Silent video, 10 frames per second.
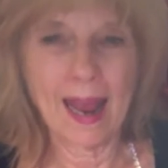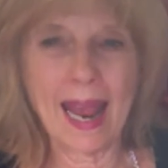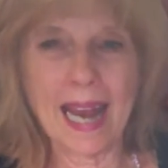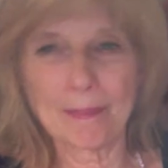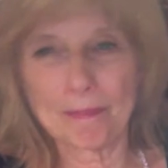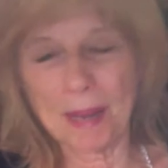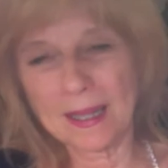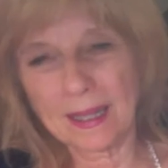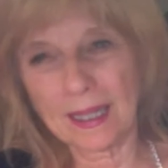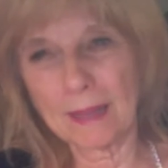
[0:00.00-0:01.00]
and
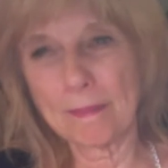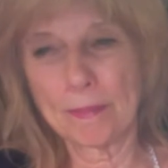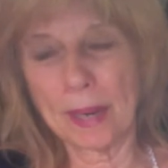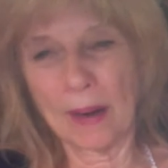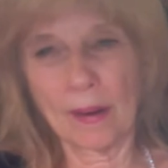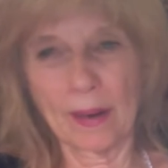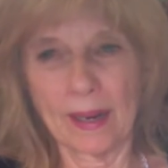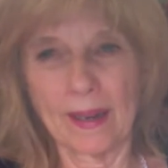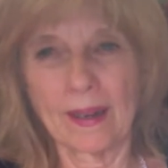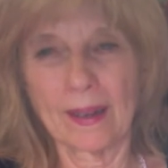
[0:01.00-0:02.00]
basically
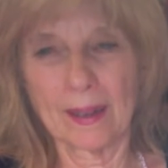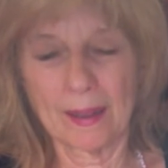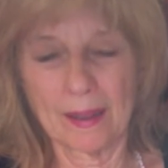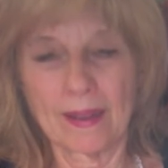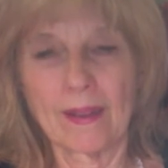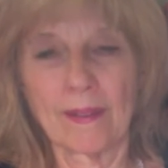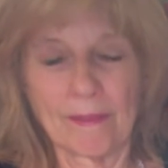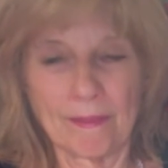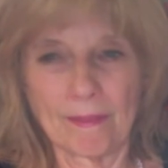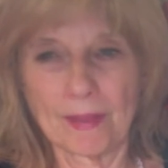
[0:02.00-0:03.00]
bury
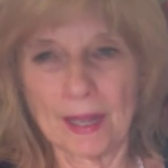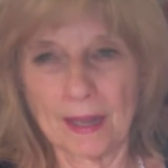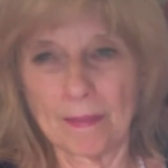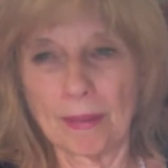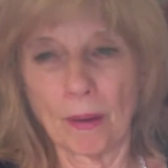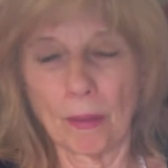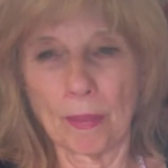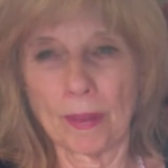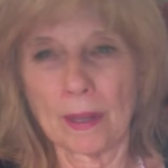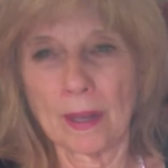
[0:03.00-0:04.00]
the pulp
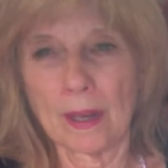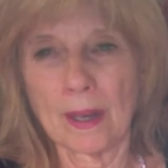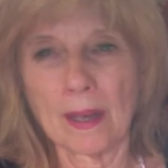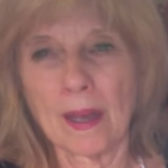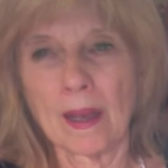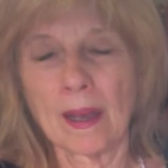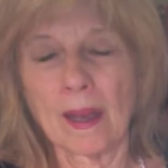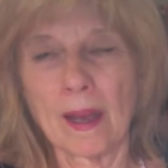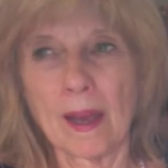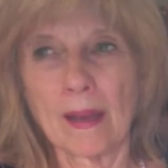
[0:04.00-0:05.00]

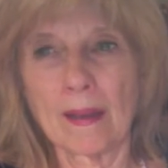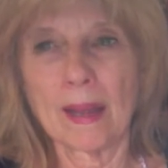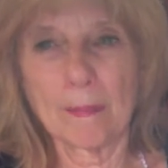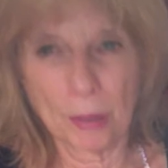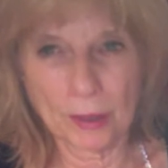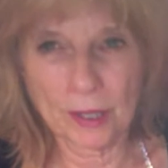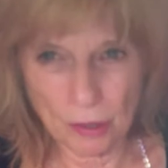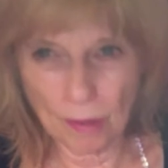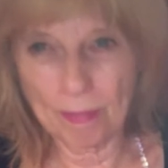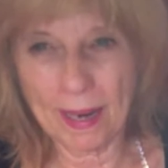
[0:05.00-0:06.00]
and then put the
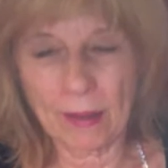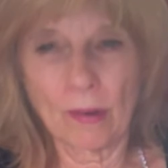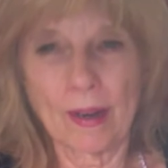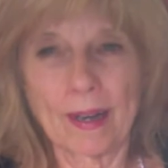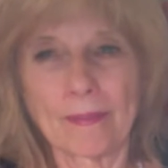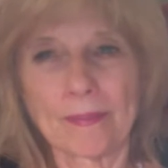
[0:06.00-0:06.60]
dirt back on it.